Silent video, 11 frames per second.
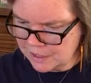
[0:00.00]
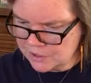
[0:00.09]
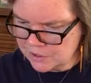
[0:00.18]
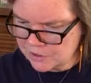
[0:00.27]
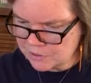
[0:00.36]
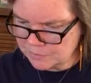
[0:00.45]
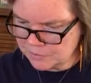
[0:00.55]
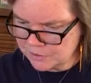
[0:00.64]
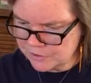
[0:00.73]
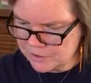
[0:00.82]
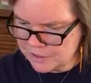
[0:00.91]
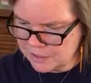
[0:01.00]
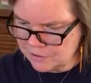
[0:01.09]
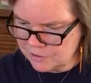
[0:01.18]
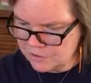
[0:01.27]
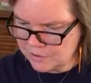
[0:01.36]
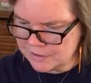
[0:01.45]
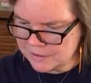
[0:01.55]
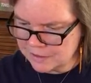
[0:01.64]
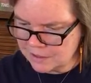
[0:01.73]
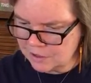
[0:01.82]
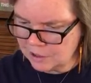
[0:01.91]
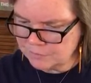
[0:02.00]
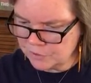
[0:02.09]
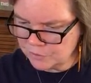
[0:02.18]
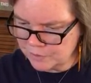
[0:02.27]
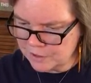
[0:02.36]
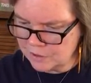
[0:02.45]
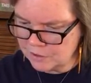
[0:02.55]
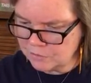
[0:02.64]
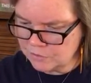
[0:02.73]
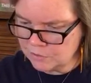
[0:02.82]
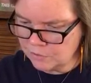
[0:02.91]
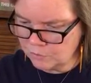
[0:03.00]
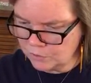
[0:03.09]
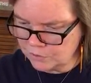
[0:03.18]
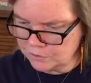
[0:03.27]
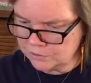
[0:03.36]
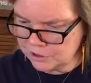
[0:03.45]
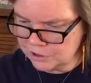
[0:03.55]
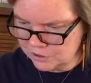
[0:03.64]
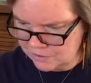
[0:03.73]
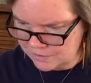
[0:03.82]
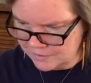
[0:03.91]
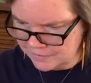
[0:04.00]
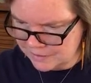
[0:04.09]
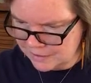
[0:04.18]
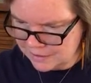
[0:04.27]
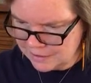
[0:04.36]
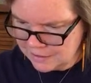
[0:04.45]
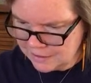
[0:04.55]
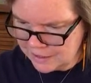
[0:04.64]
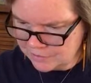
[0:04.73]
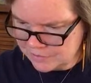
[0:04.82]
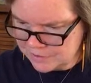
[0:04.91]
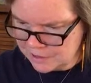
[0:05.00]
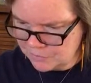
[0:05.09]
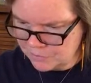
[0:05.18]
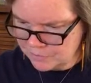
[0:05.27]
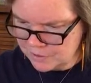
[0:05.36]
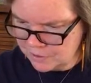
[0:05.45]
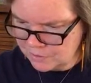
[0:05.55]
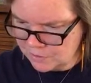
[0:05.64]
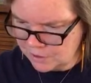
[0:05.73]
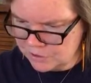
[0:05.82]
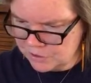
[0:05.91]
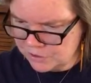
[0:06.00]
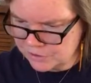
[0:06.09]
I just splurged in New York City on merino wool yarn. I don't see merino on your